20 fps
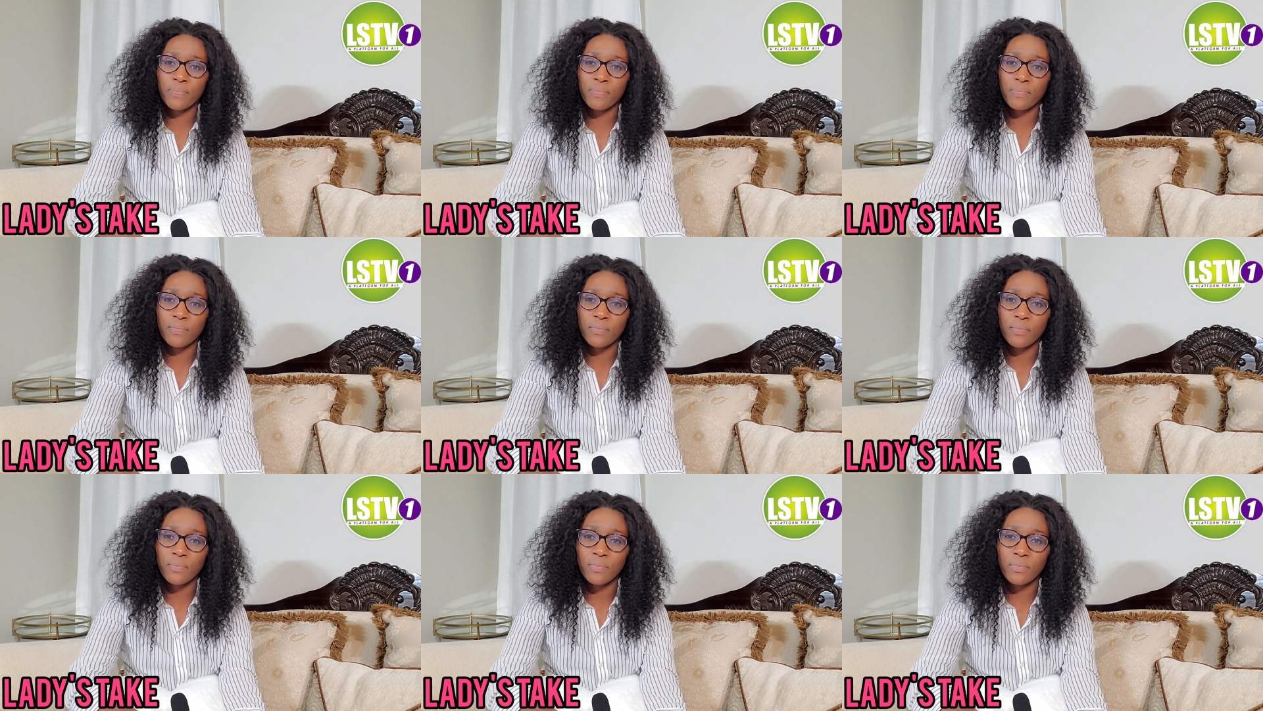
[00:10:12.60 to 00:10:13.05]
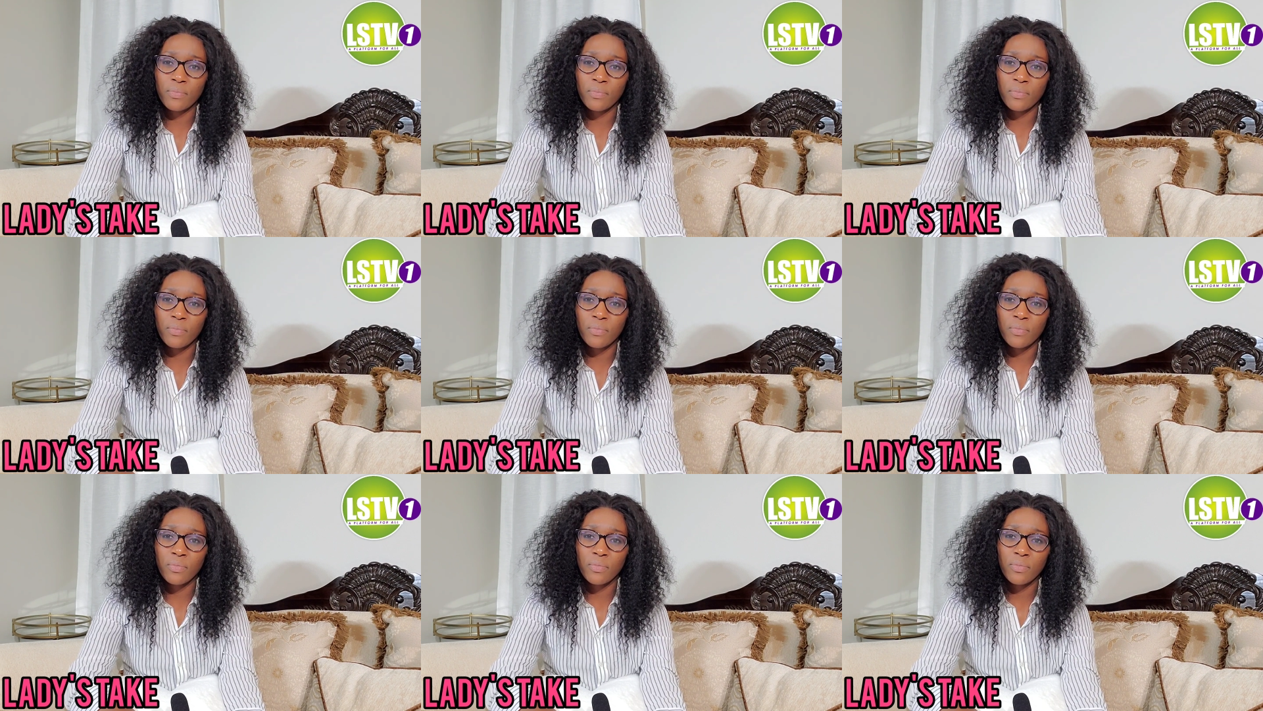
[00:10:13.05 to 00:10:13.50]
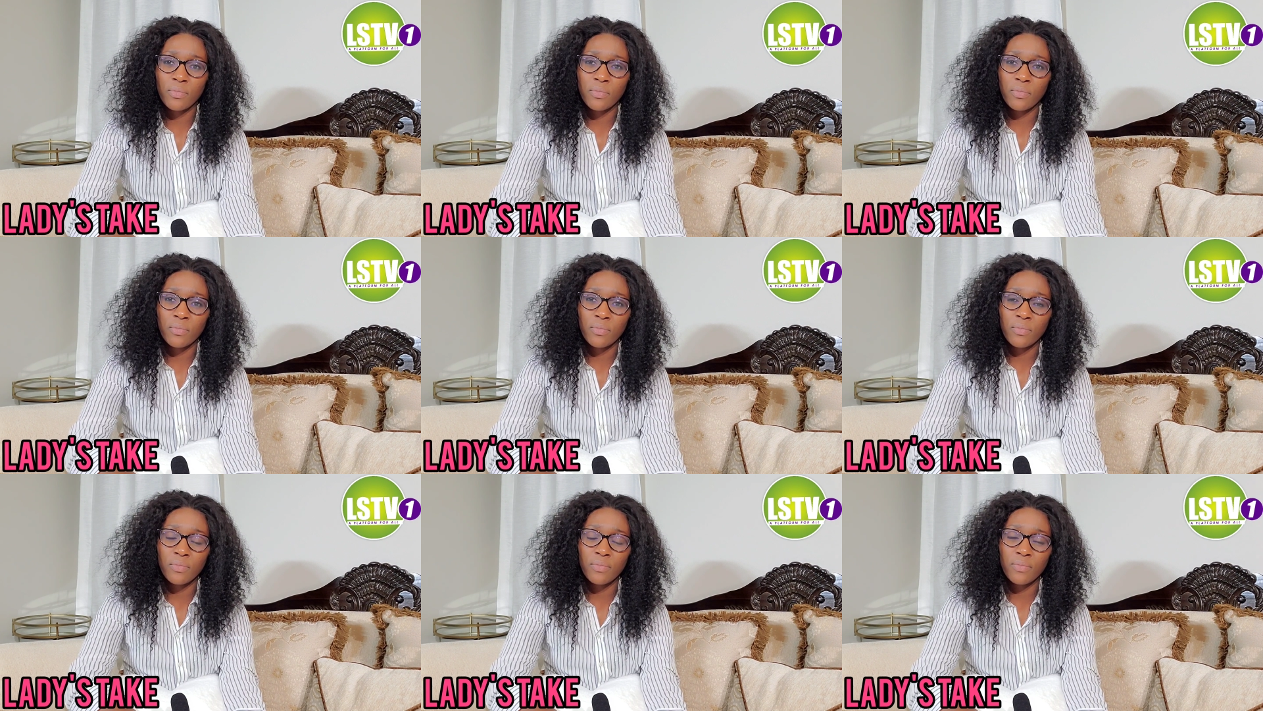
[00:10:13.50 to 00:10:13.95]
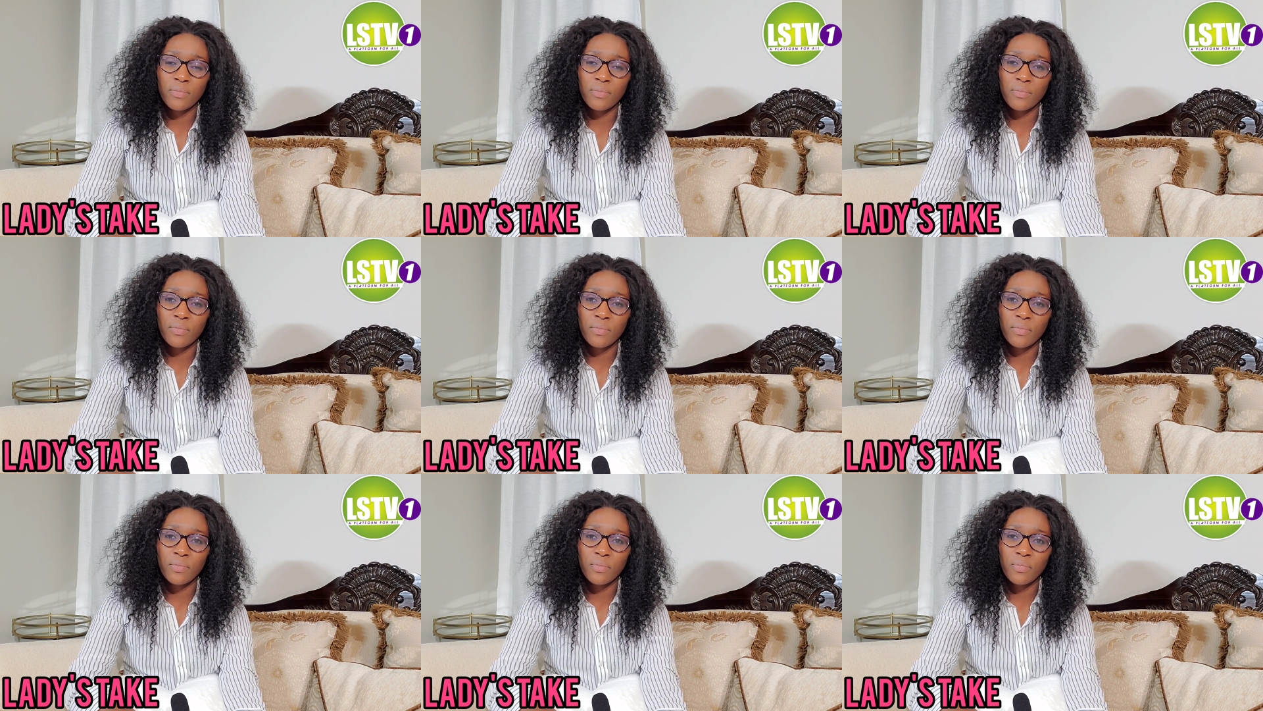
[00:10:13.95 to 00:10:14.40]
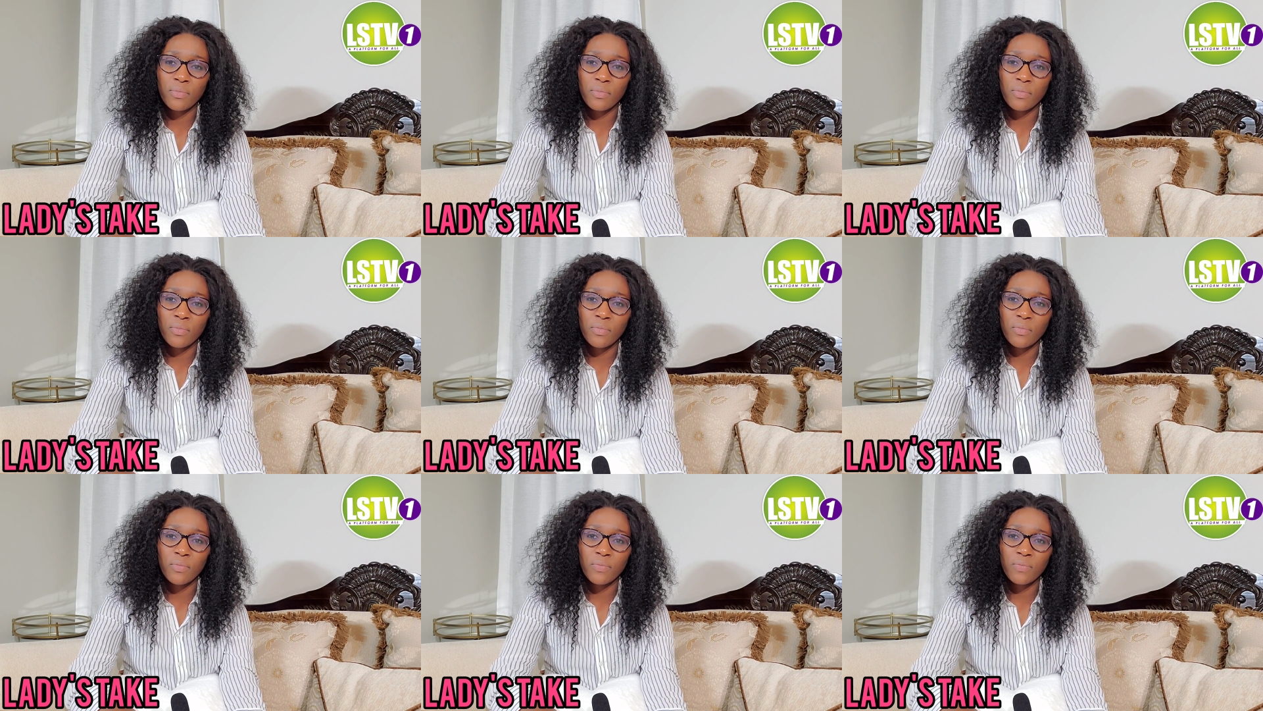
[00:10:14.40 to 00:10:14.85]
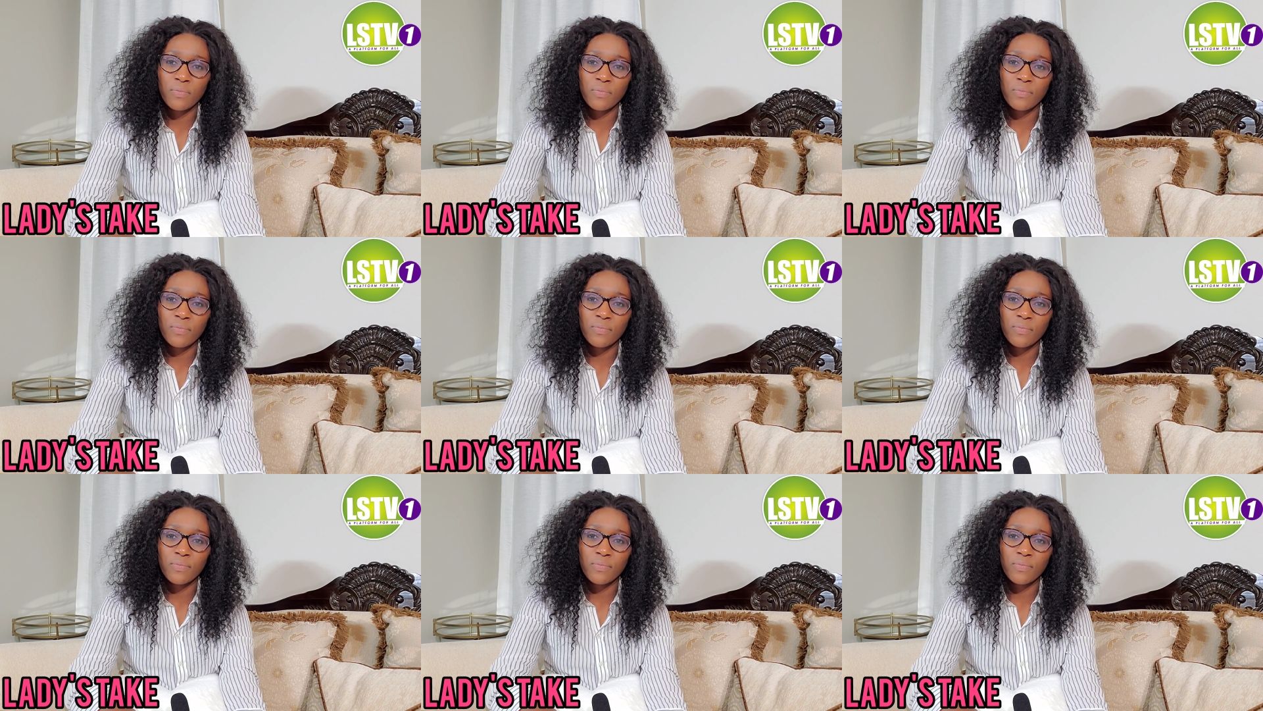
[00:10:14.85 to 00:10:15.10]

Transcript: Nothing is said.